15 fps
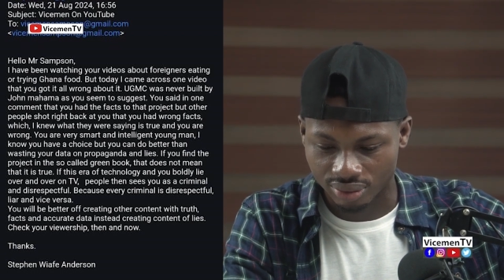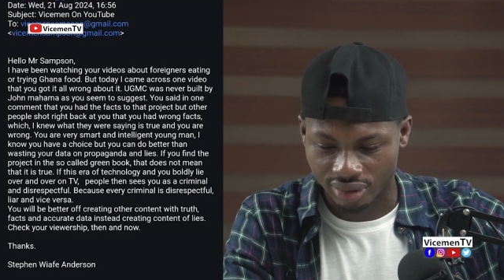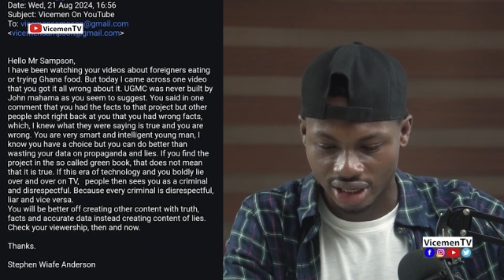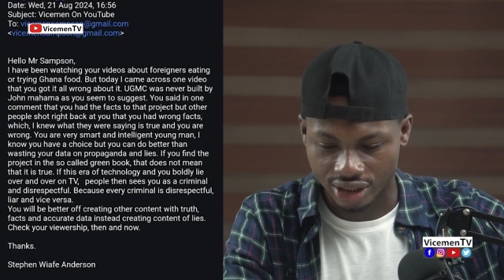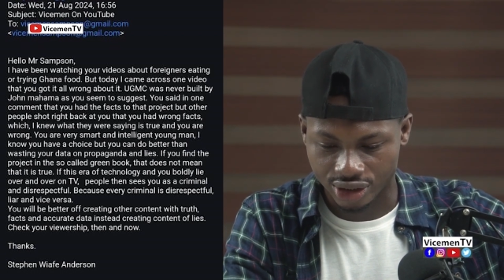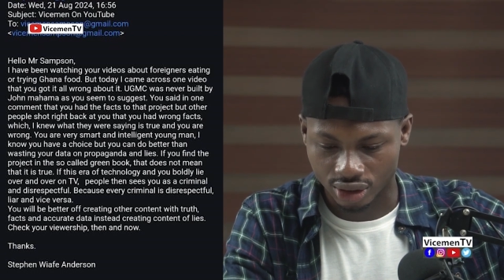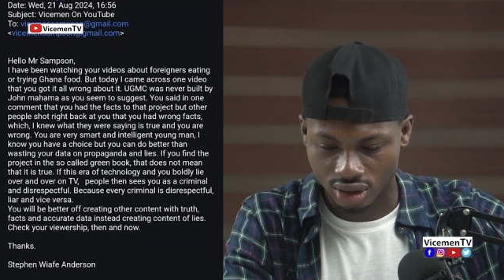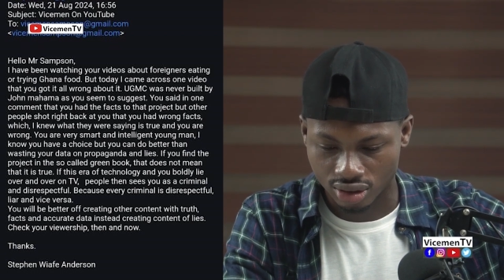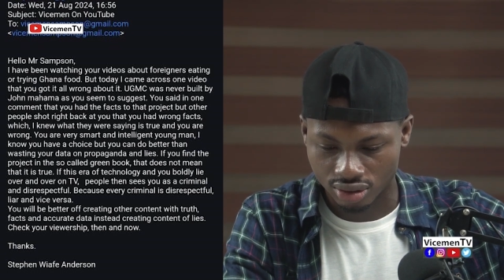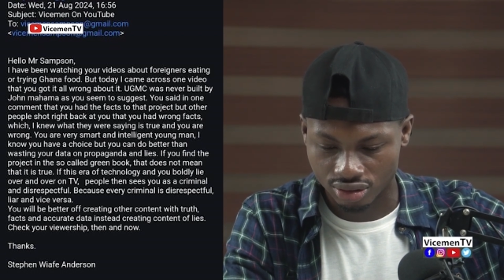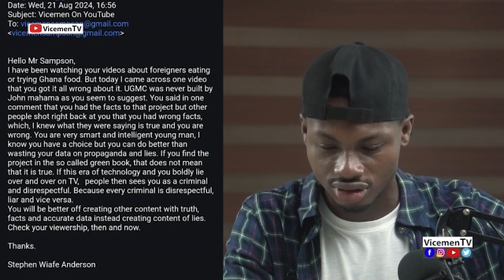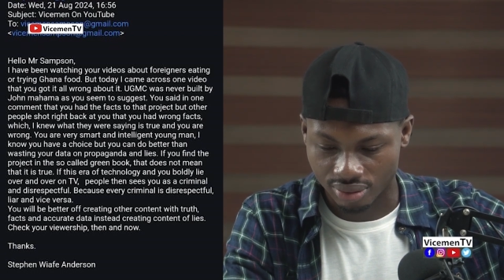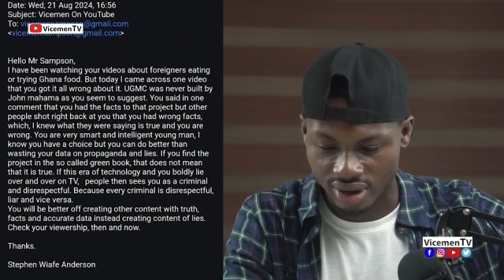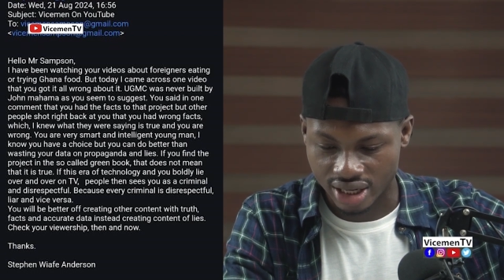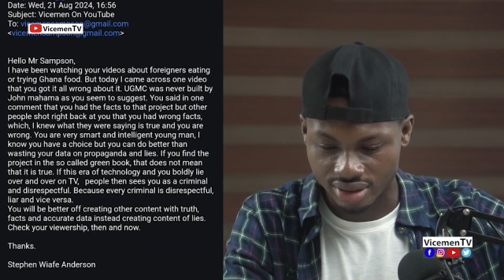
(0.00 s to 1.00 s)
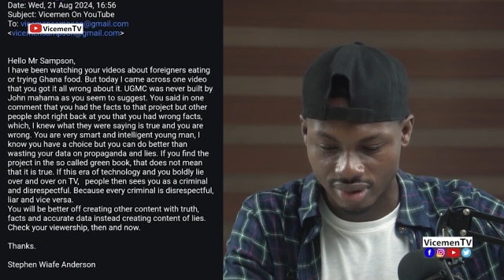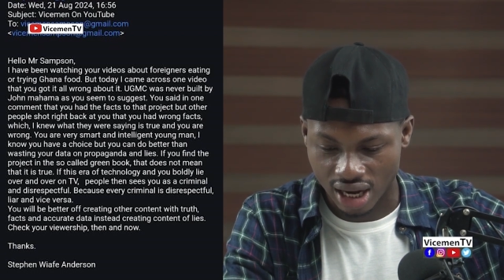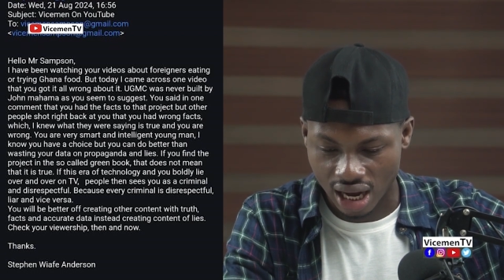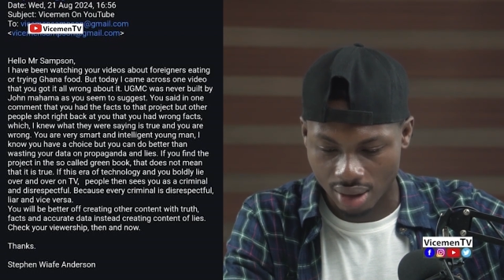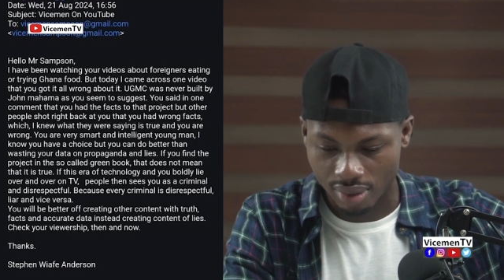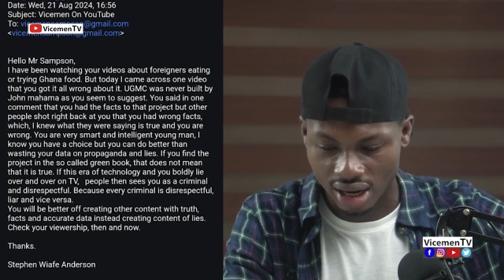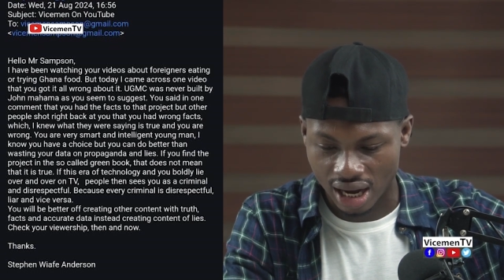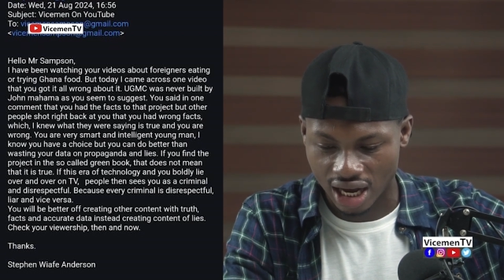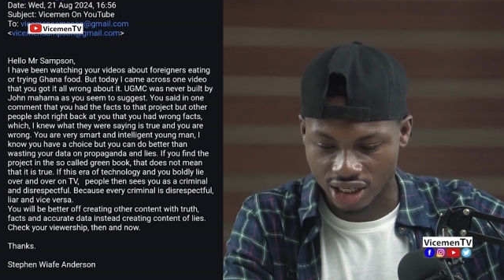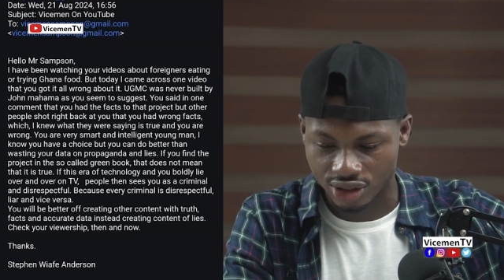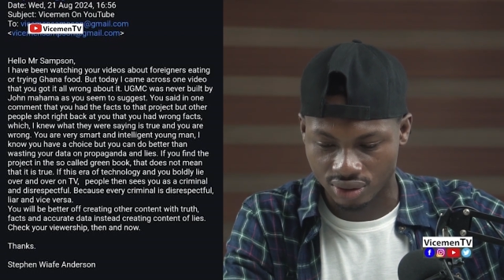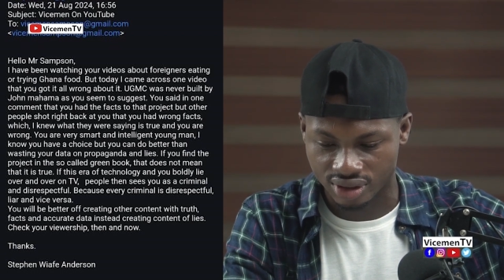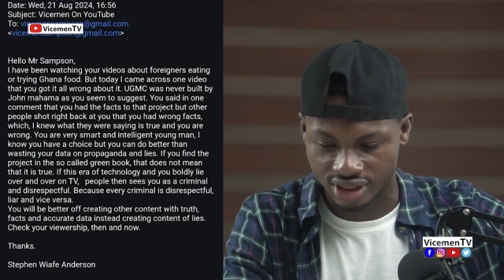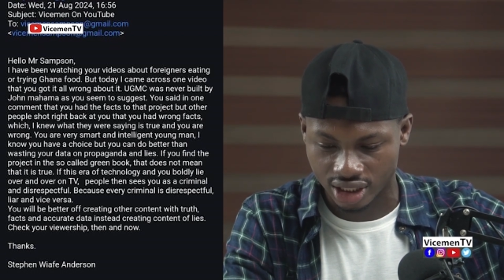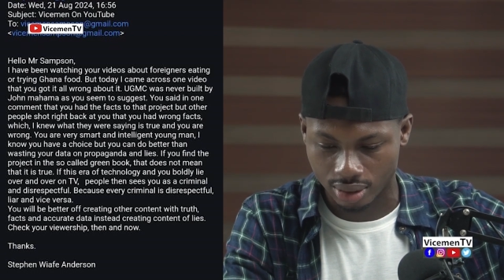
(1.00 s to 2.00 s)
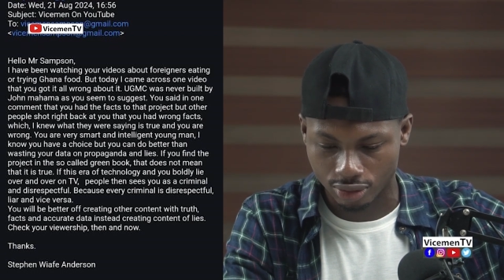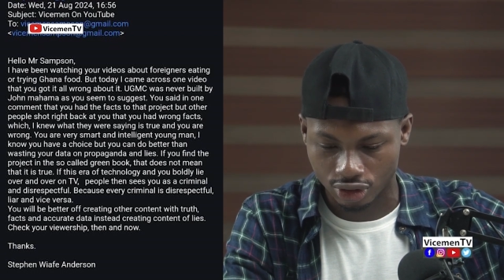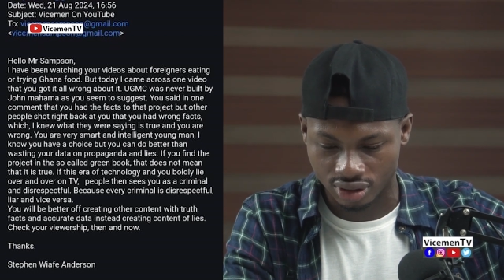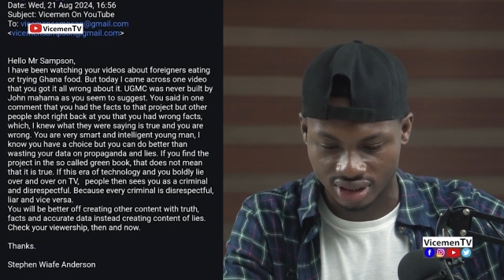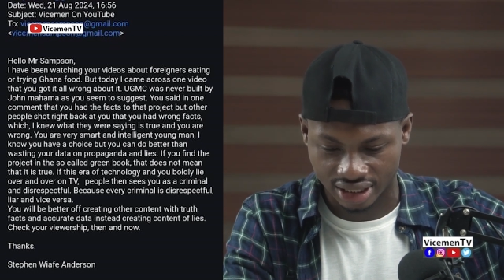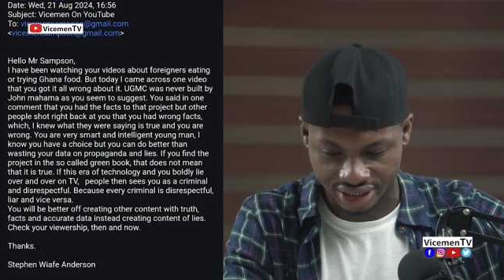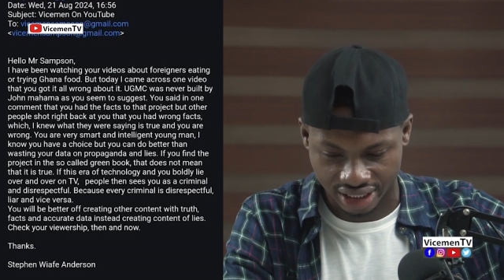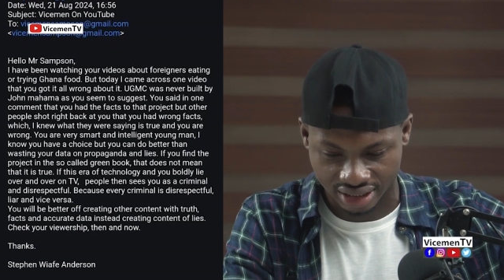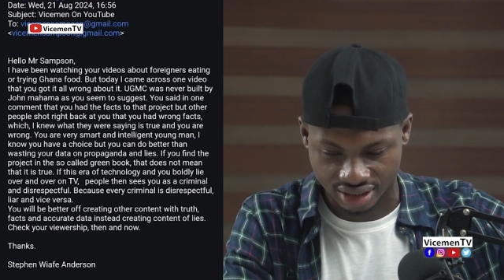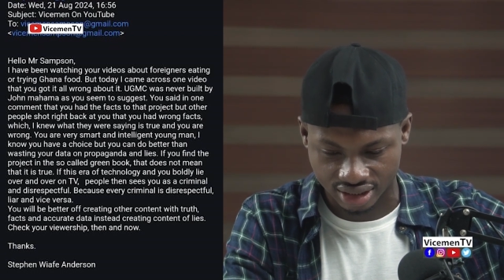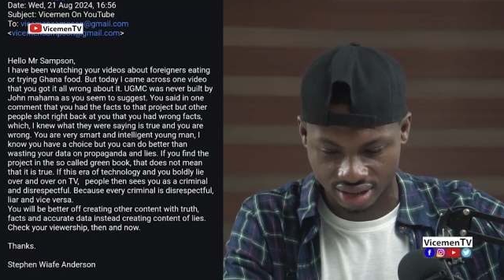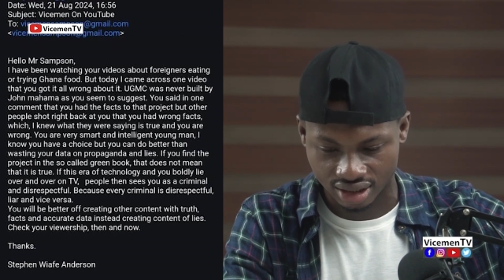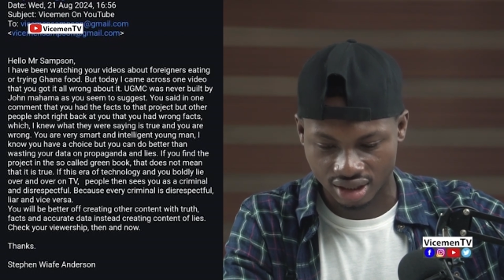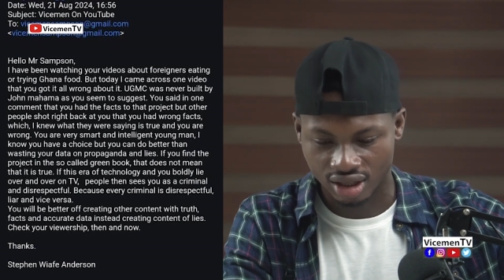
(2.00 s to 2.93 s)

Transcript: by John Dramani Mahama, as you seem to suggest.